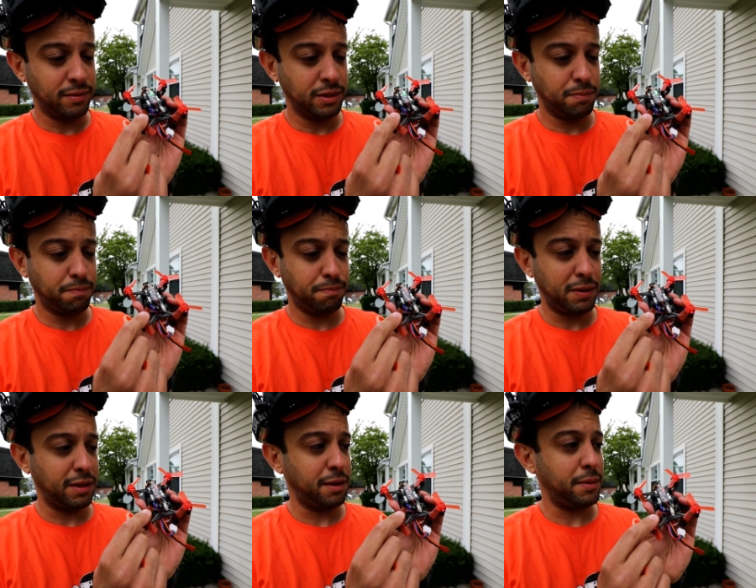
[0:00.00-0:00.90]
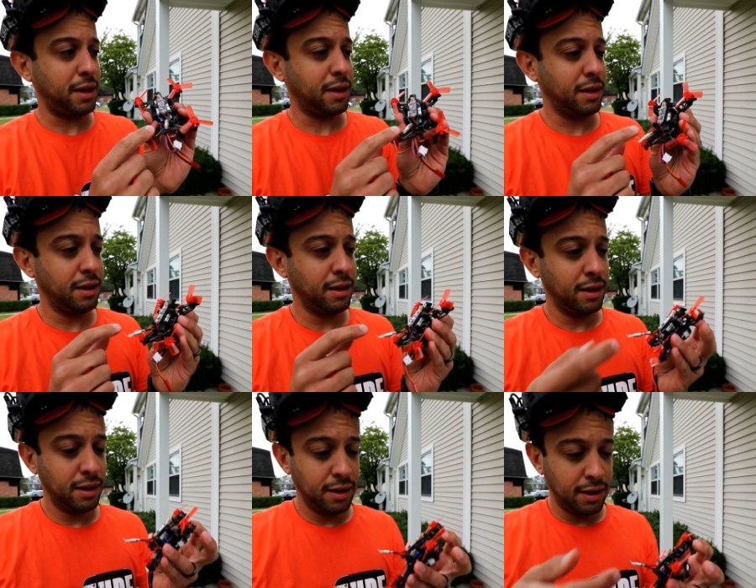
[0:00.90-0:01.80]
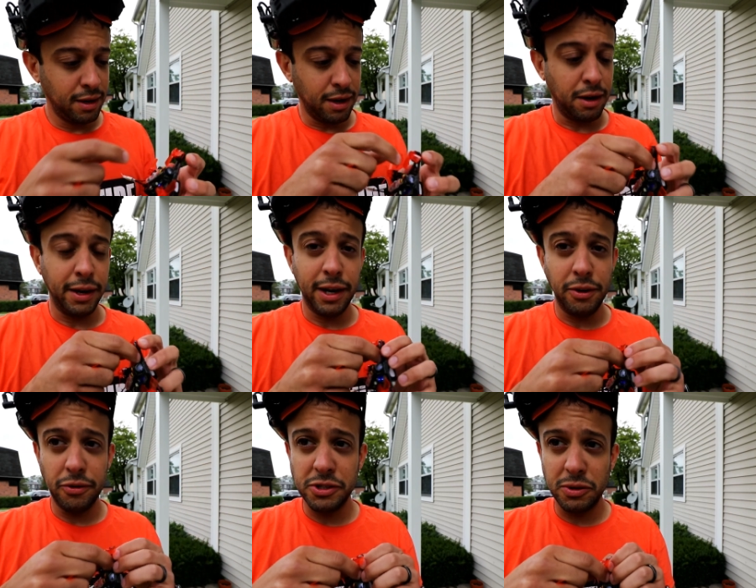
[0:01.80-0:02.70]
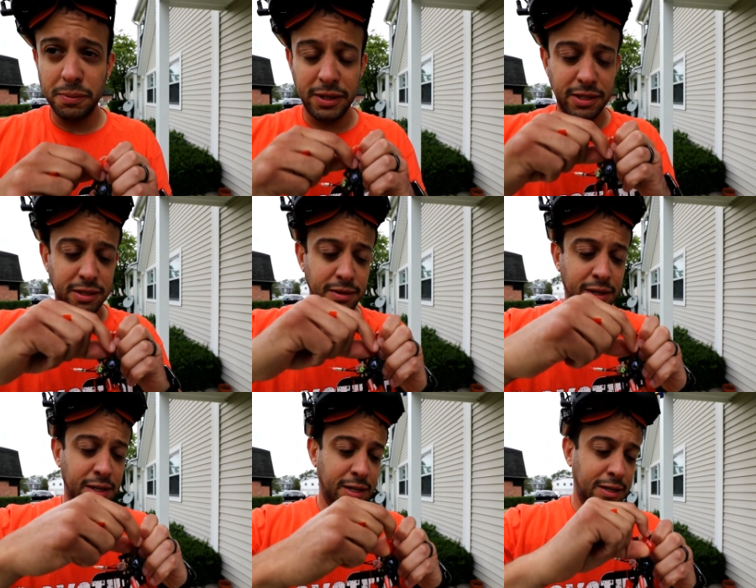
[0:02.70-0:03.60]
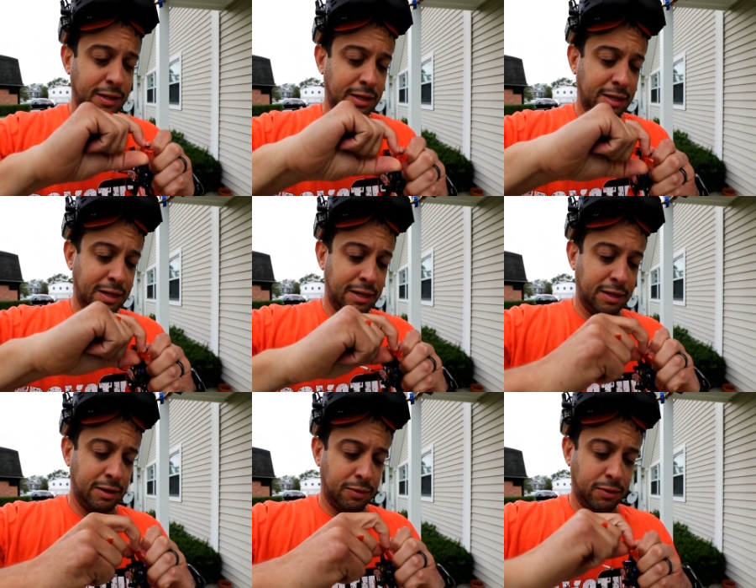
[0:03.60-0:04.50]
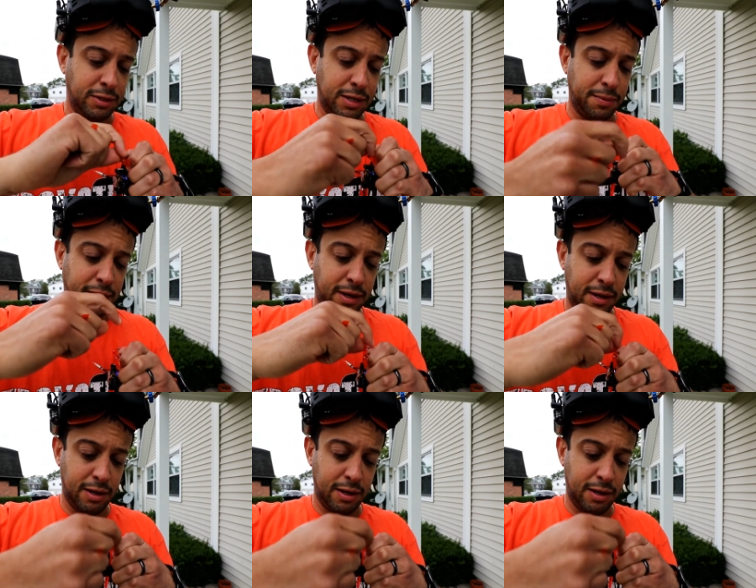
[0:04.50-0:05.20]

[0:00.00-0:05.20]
Just bend that back. And all I gotta do is just replace this, which is not bad.